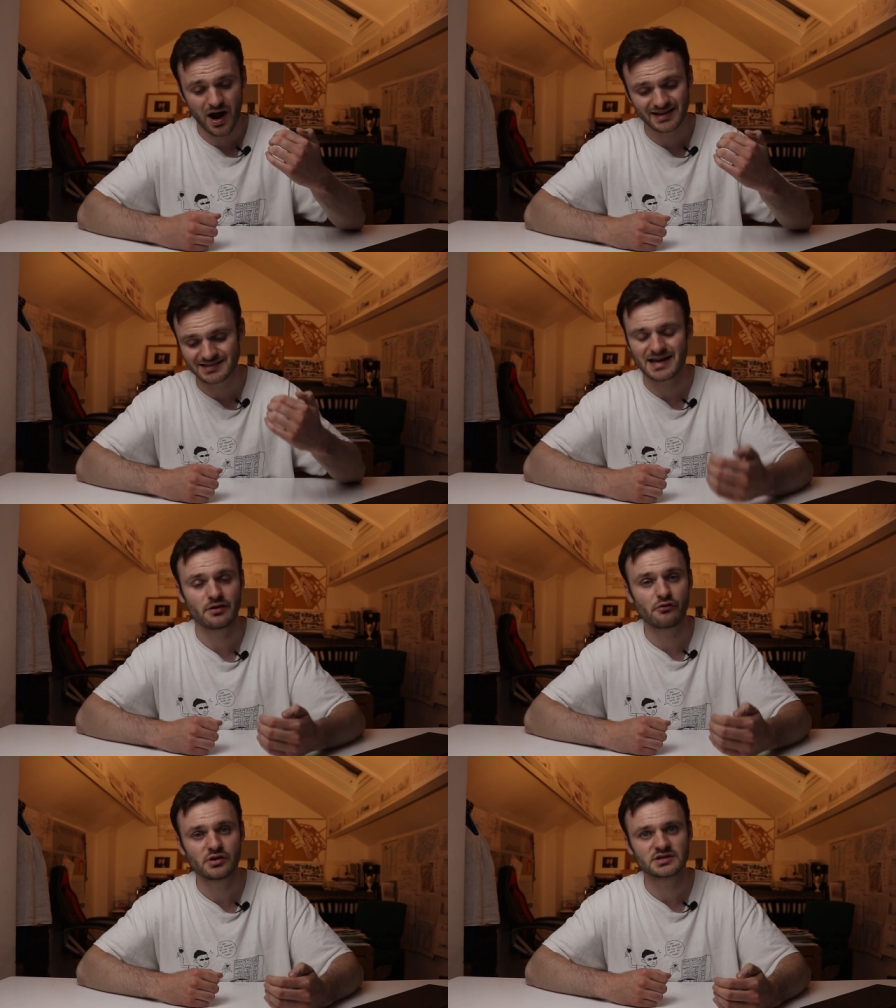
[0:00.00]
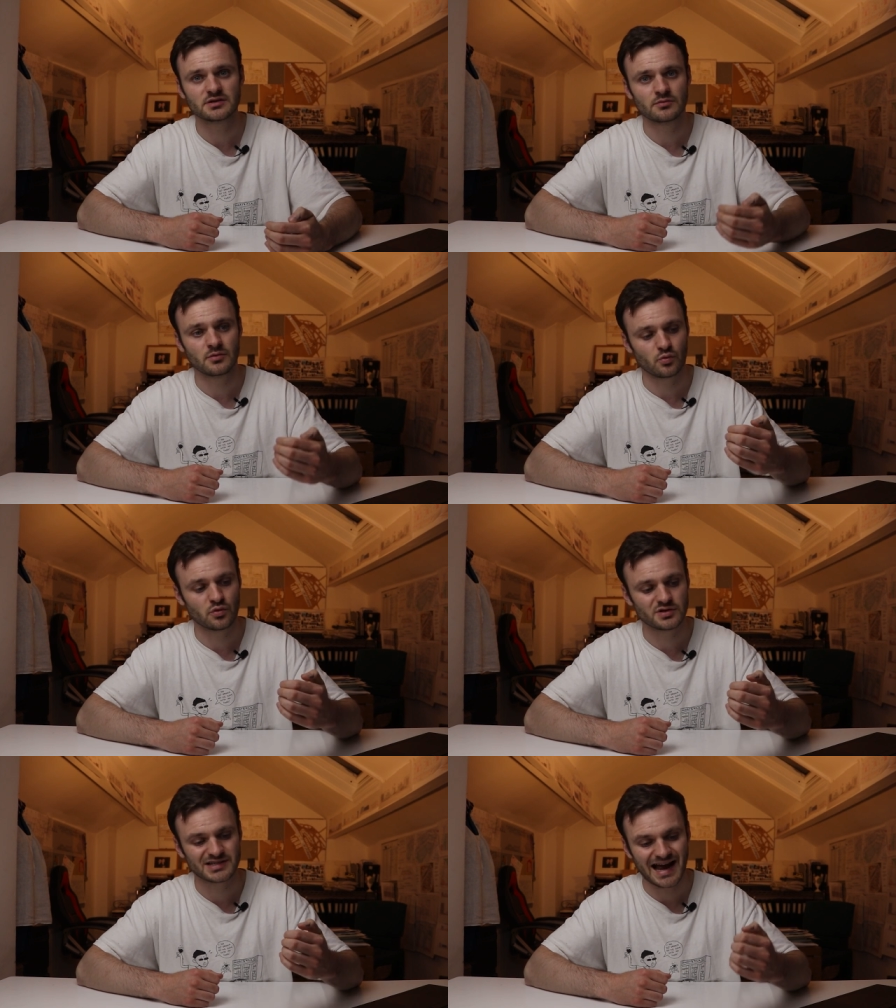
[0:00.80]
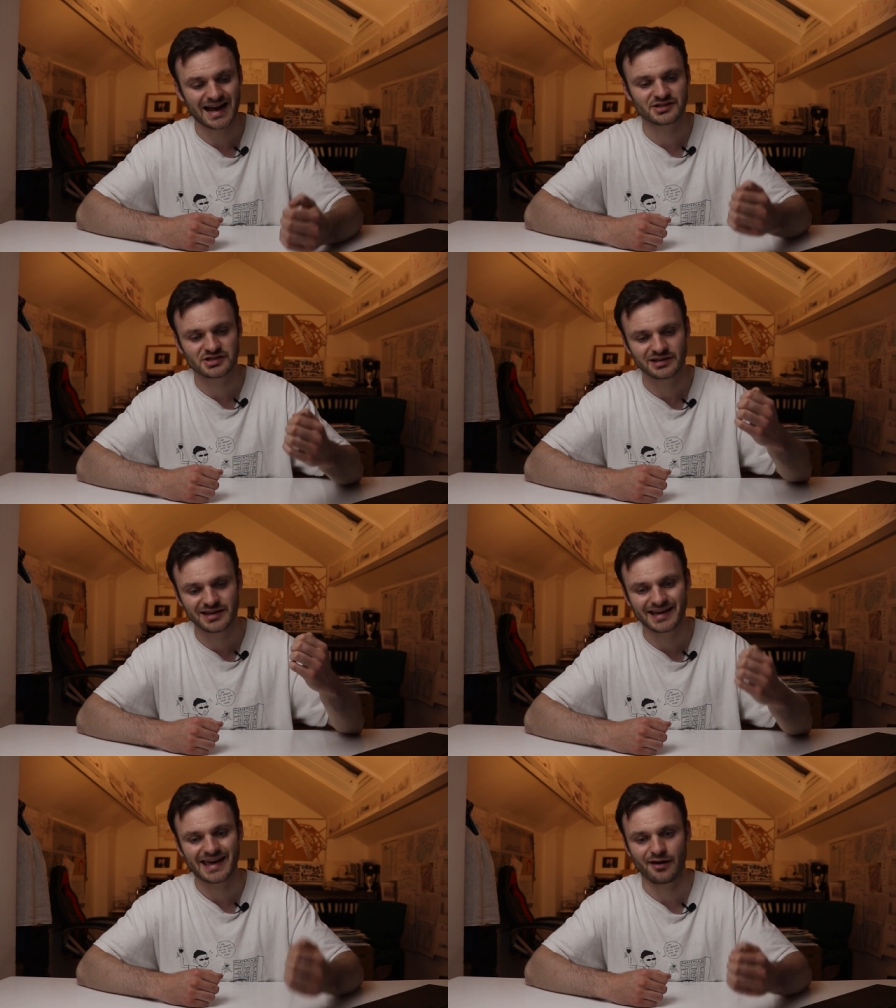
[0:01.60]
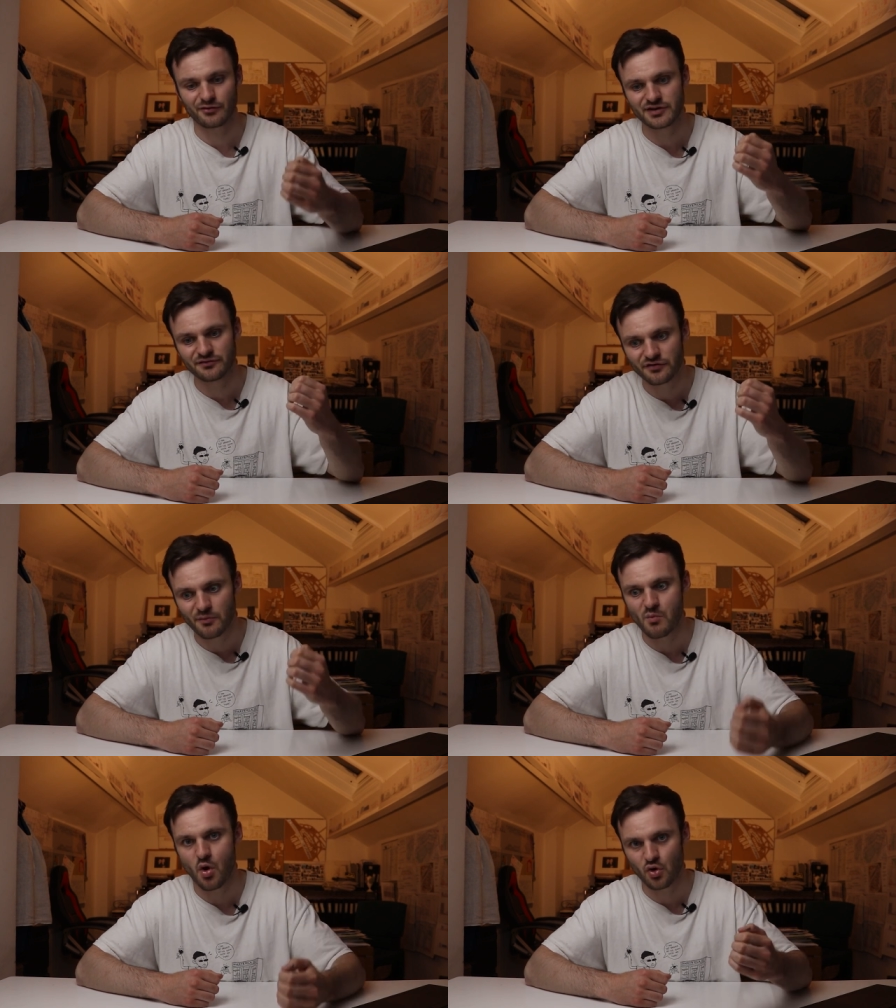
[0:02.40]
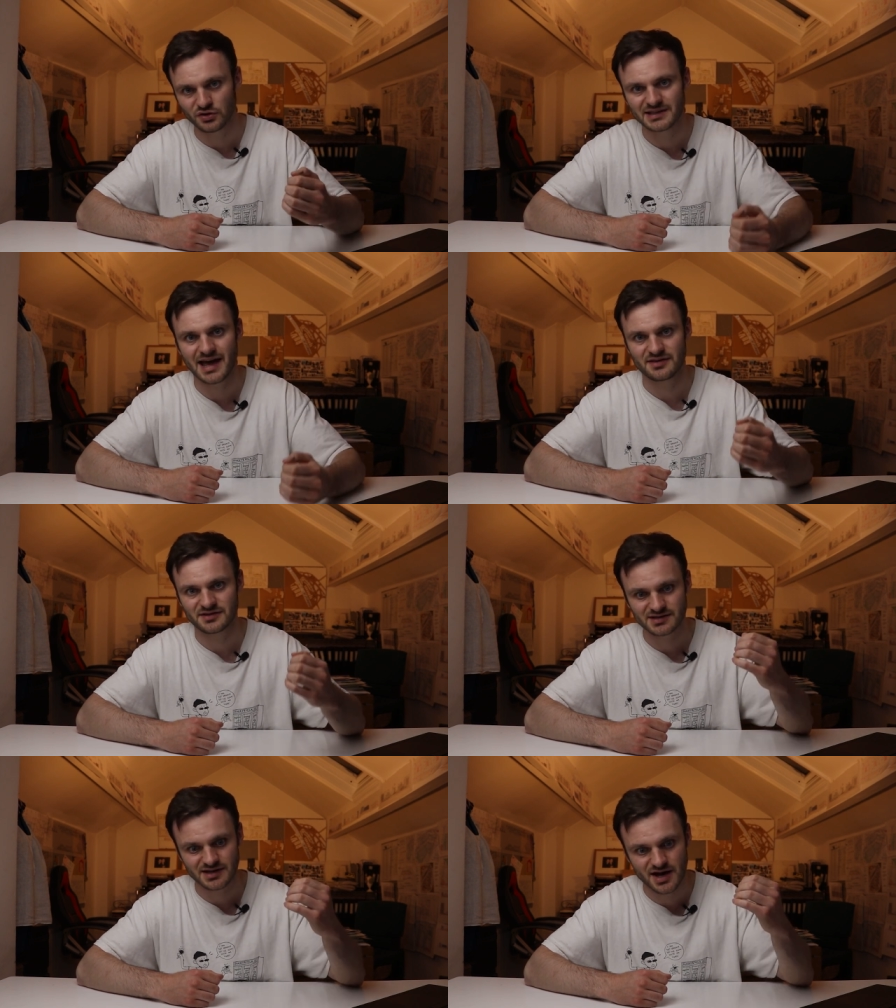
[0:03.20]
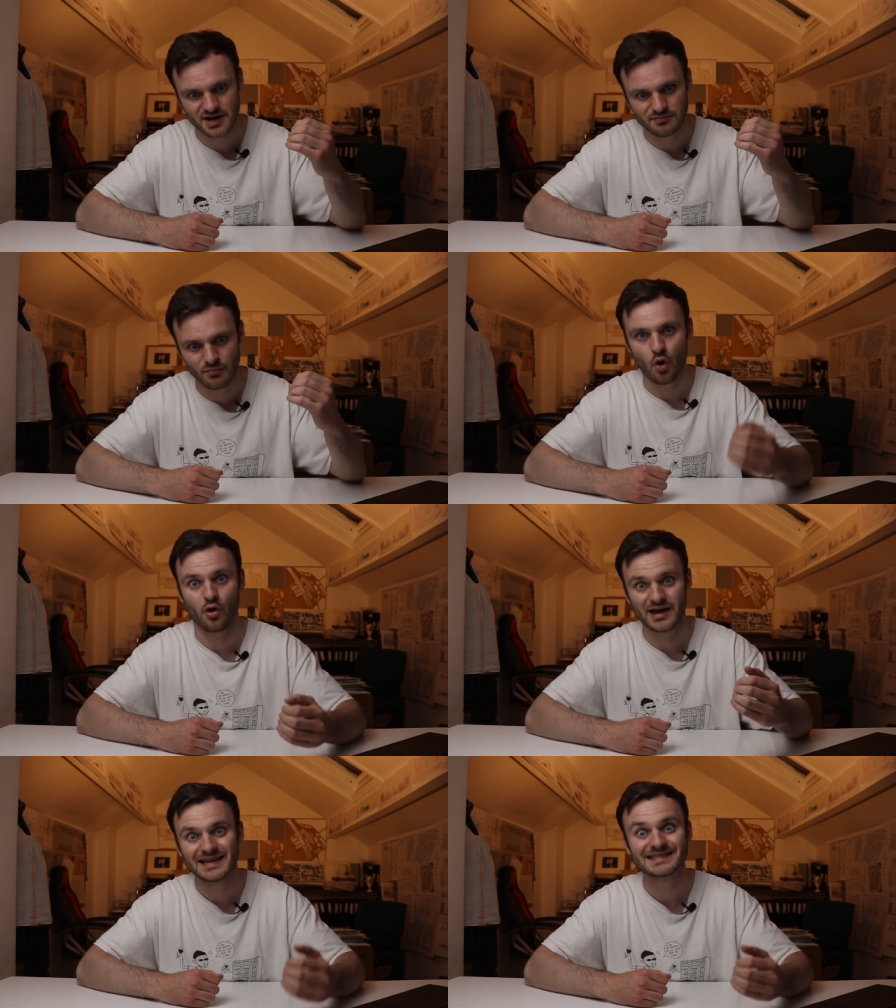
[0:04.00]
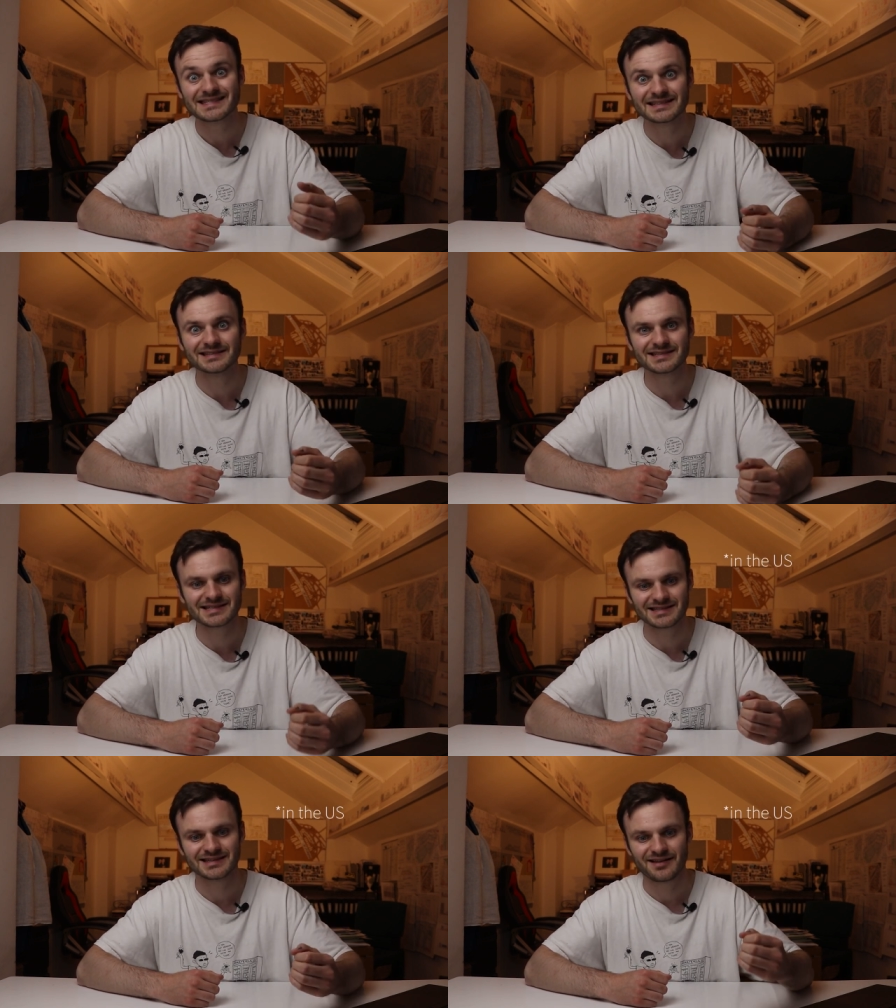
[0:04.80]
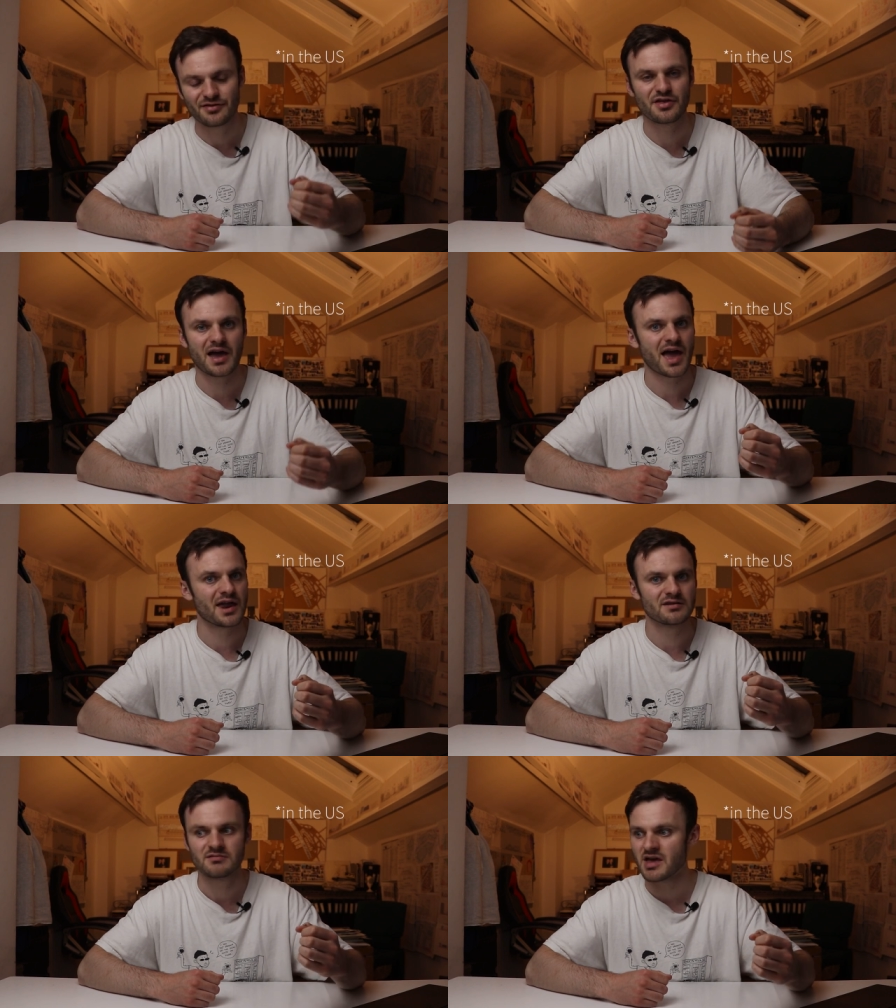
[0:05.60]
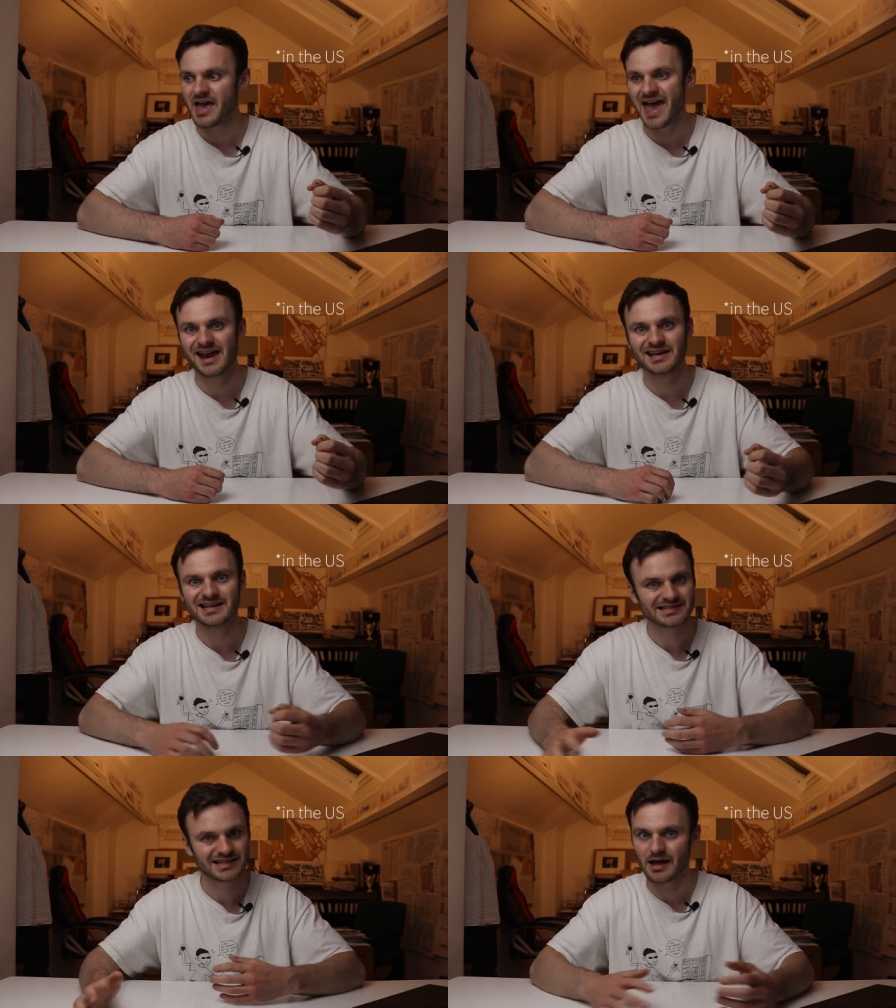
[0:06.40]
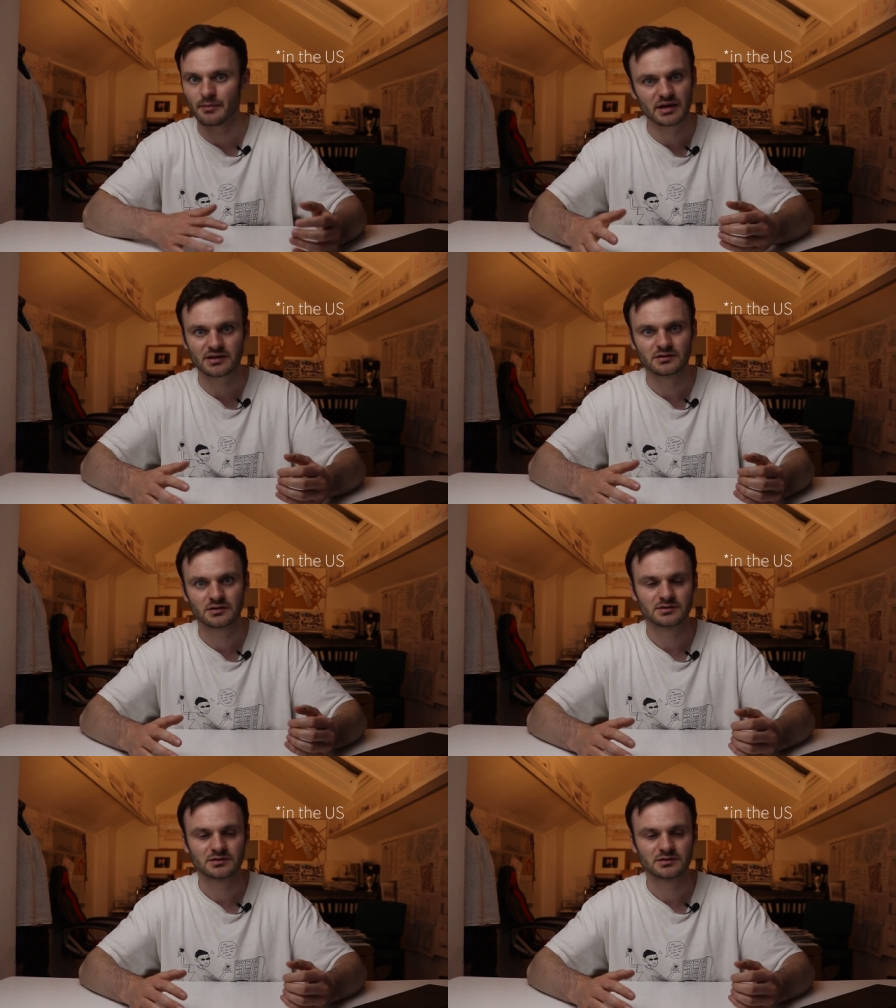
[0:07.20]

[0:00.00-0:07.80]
white terrorism was actually accounting for more deaths and more incidents than any Islamic